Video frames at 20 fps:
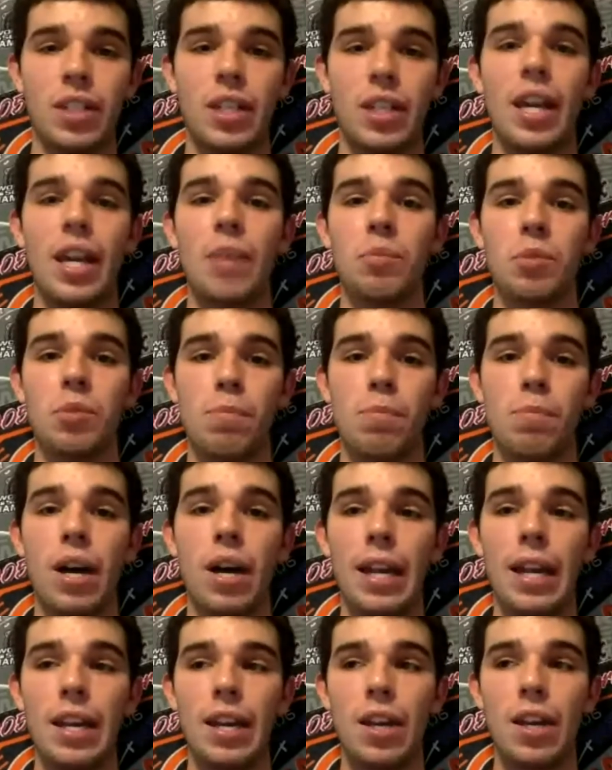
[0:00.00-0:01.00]
games.
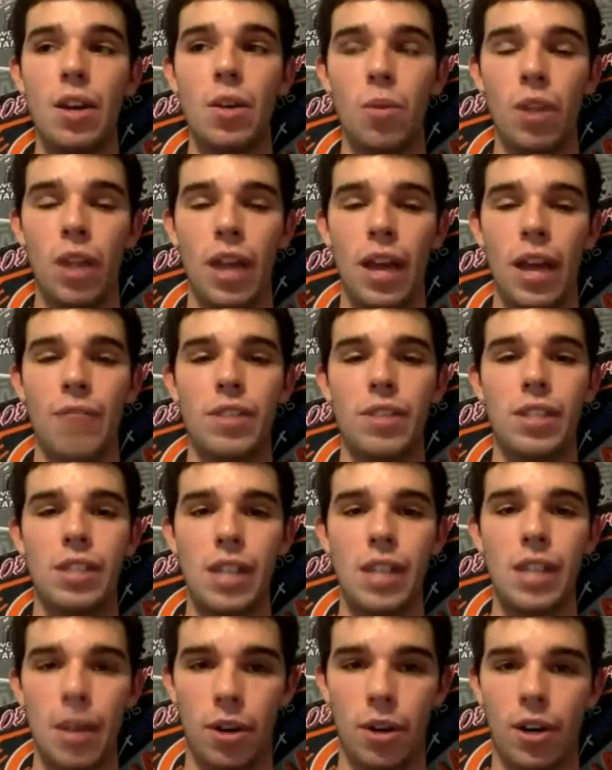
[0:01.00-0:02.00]
But we'll have to see
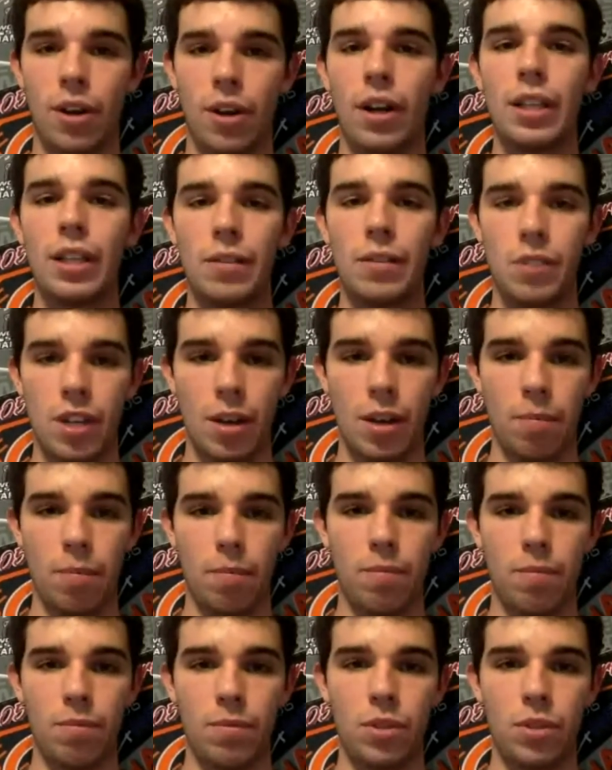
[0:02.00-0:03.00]
how Curry lives up
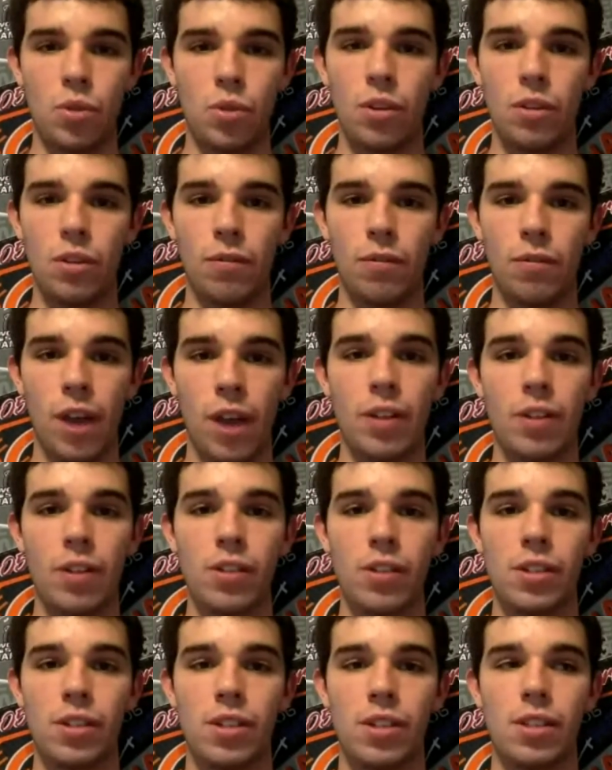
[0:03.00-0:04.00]
to the
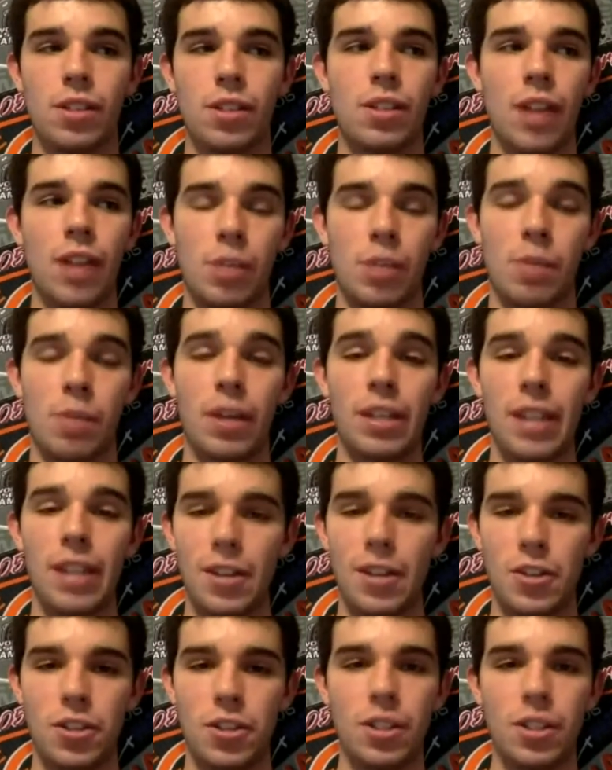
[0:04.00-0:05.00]
finals
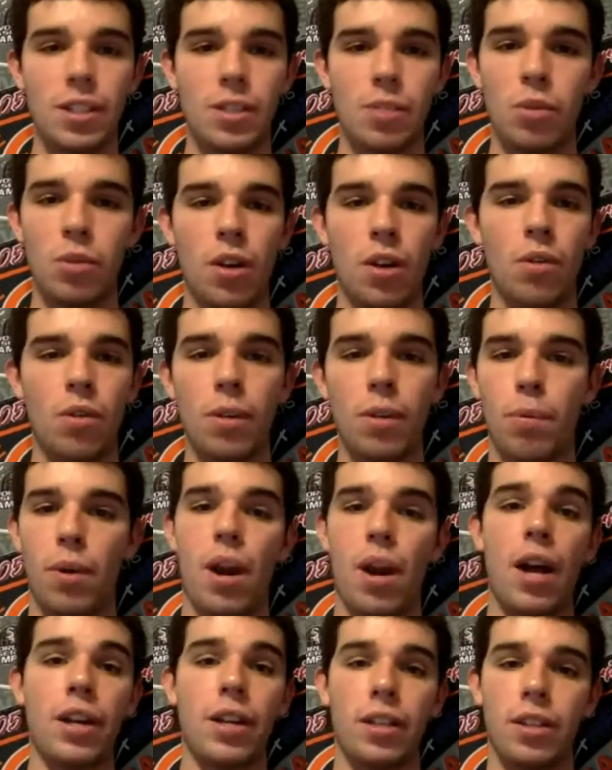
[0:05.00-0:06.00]
expectations. We know
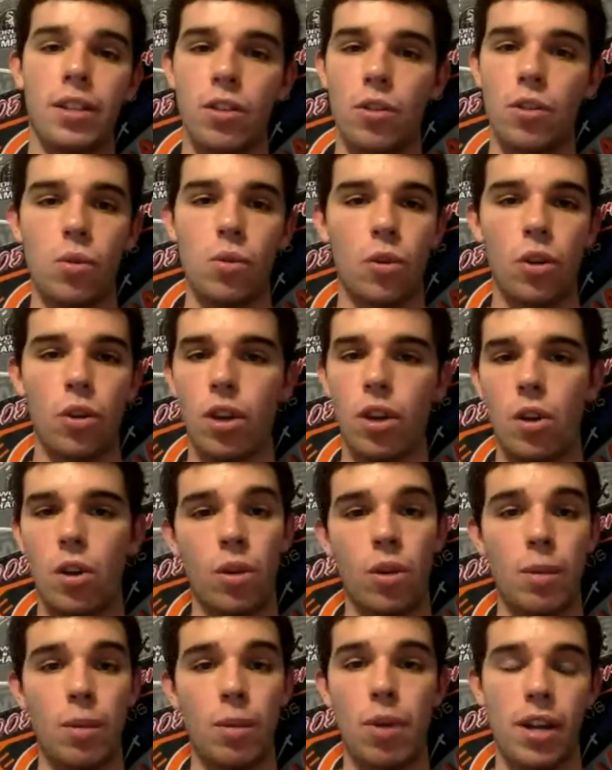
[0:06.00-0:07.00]
LeBron can do
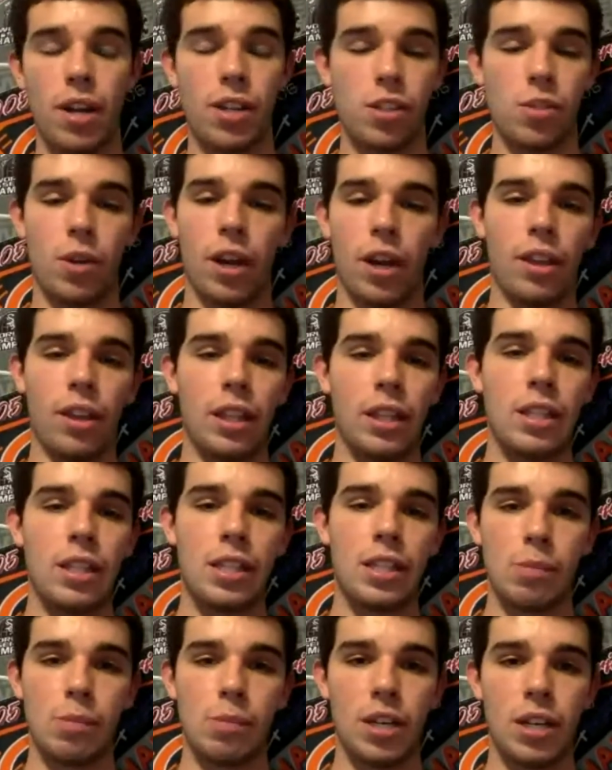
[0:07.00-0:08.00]
what LeBron's doing. I think this
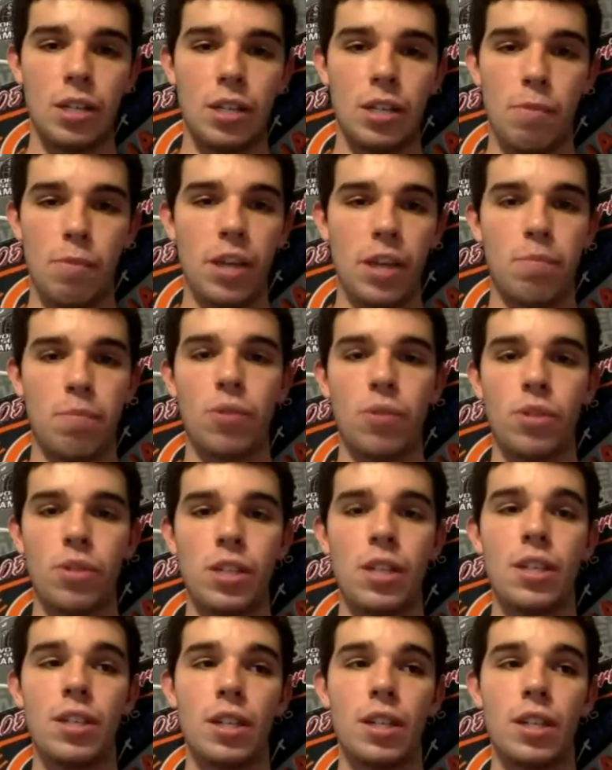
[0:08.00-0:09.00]
has been his best
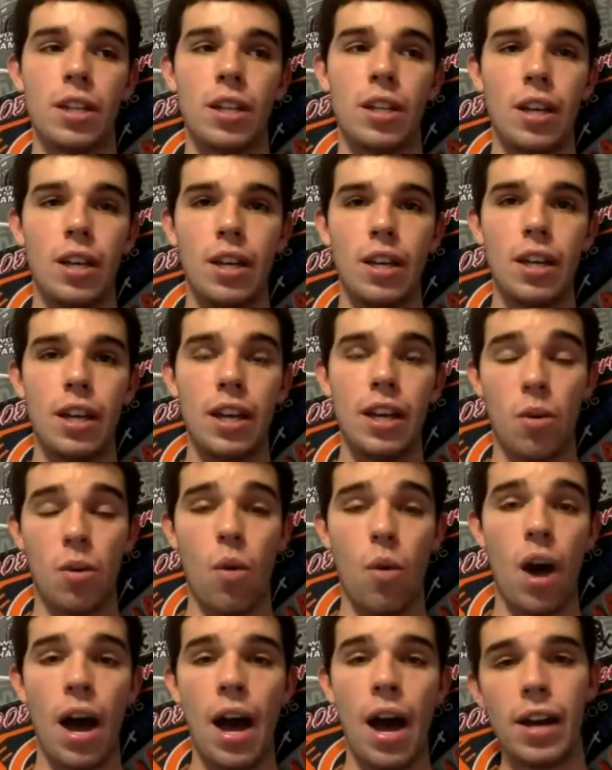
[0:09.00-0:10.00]
postseason in a
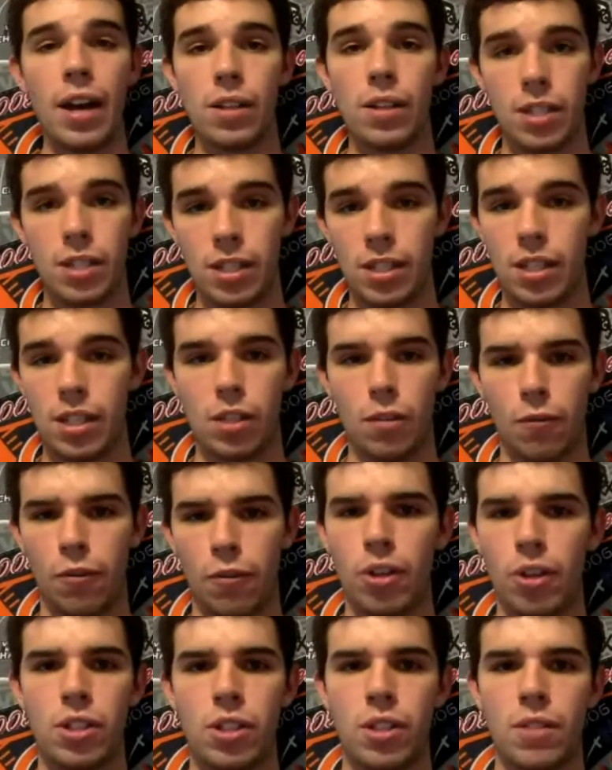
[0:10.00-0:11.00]
while since his
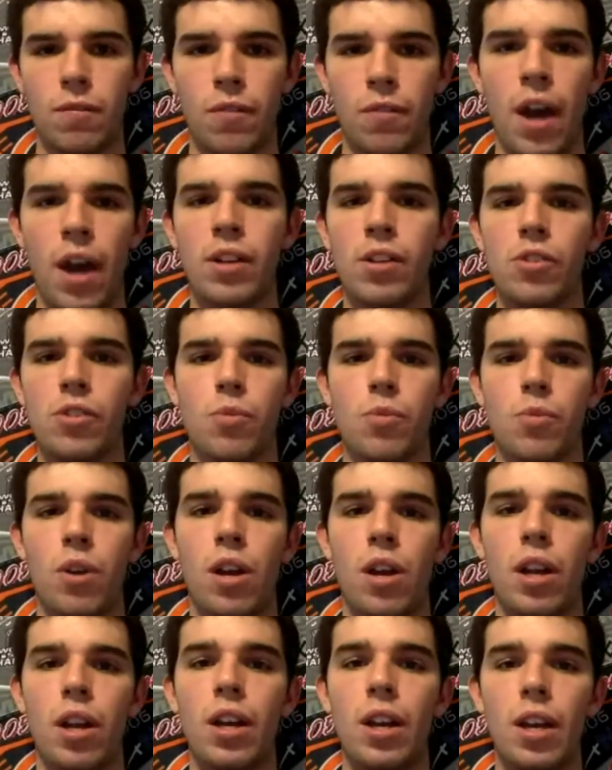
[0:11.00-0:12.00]
first finals
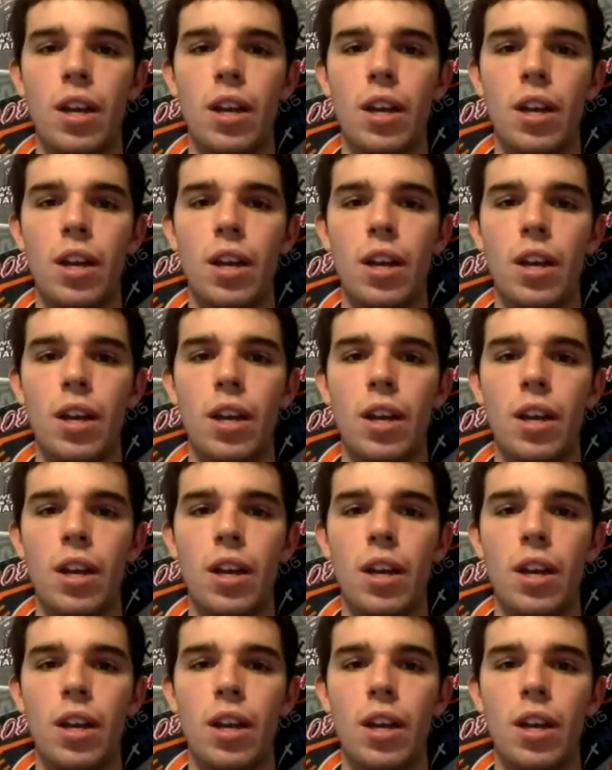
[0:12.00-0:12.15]
run